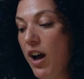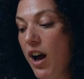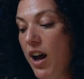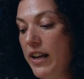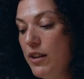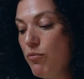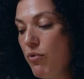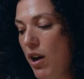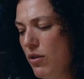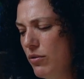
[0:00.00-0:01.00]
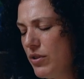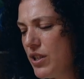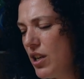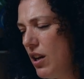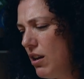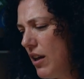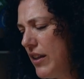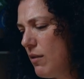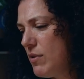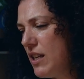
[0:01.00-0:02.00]
I wrote, I
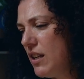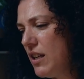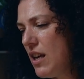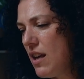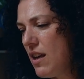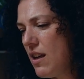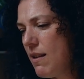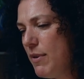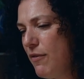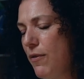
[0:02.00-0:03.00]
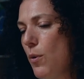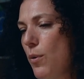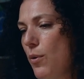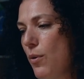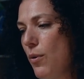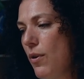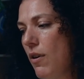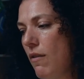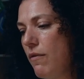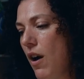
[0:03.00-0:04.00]
think it was the year before,
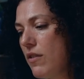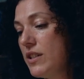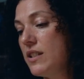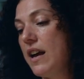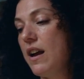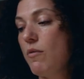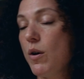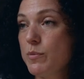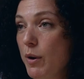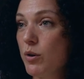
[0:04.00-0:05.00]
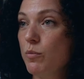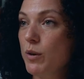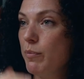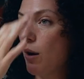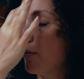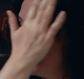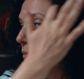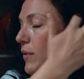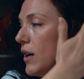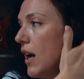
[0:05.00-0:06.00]
on Father's Day, I wrote a spoken word
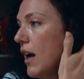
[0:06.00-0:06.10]
poem